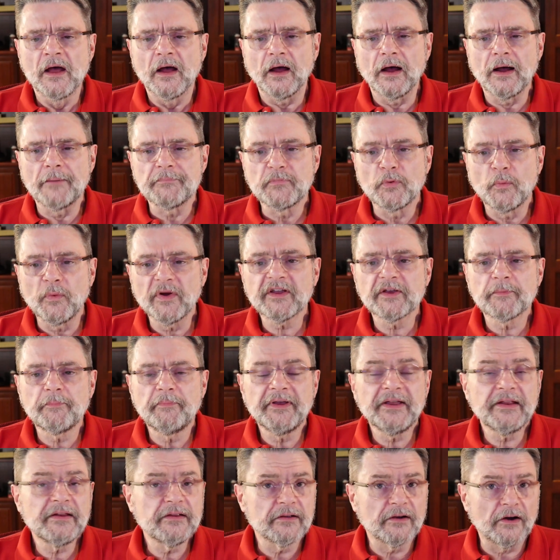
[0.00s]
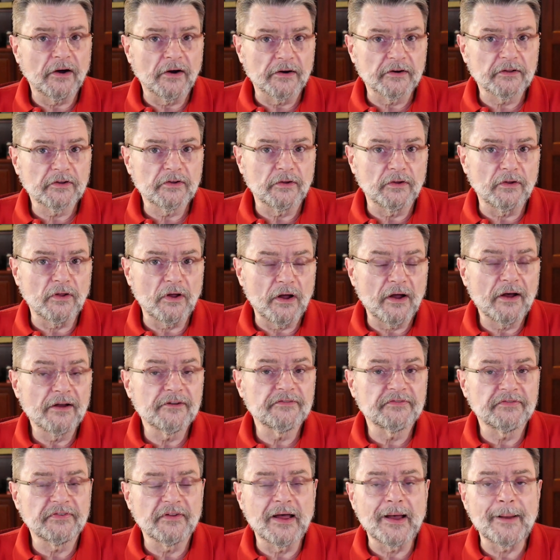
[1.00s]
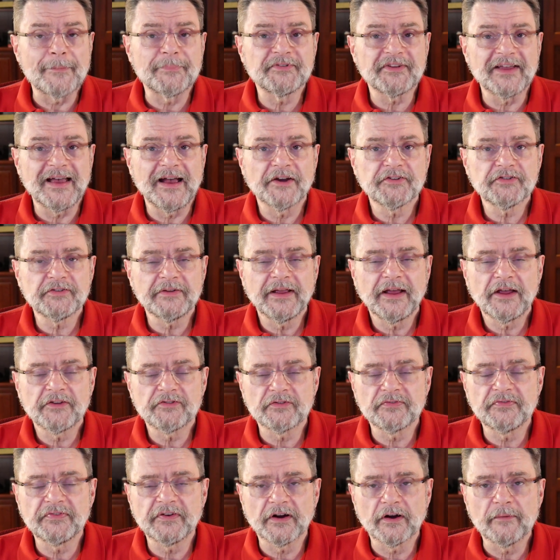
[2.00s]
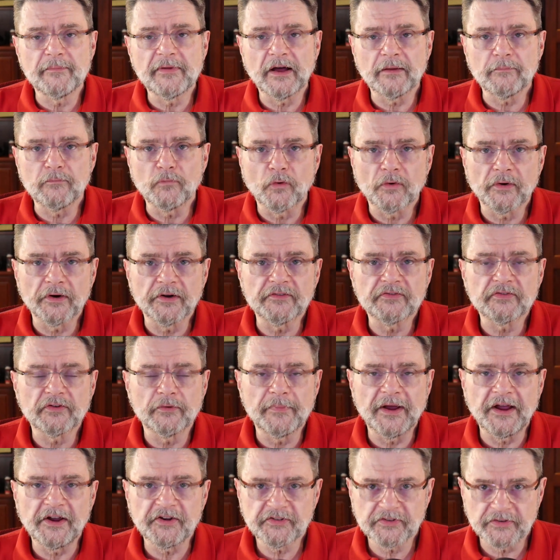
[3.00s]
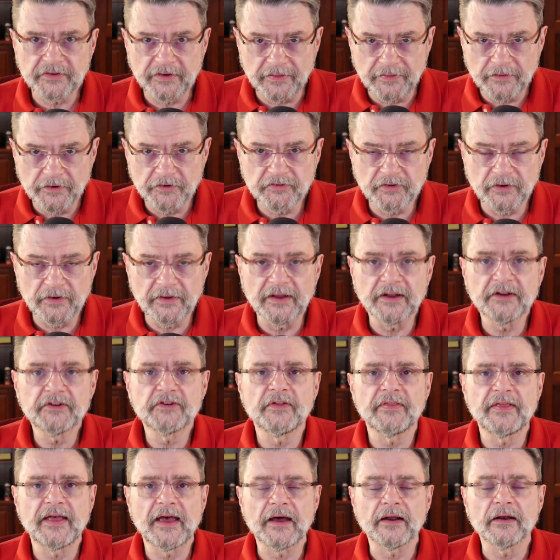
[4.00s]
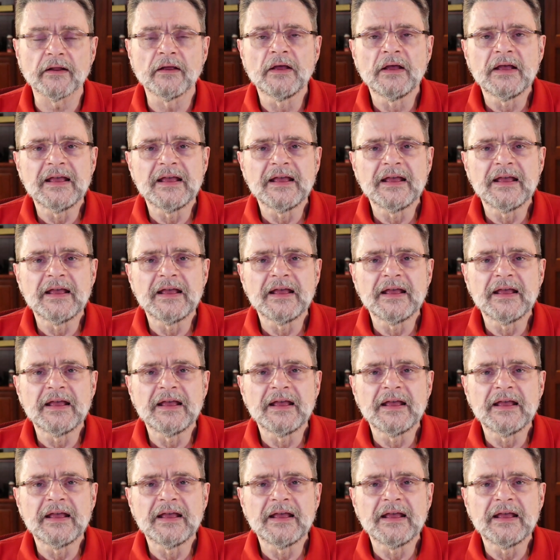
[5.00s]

uh, the Wikipedia article on flops actually has a fair amount more information, and there's a link to that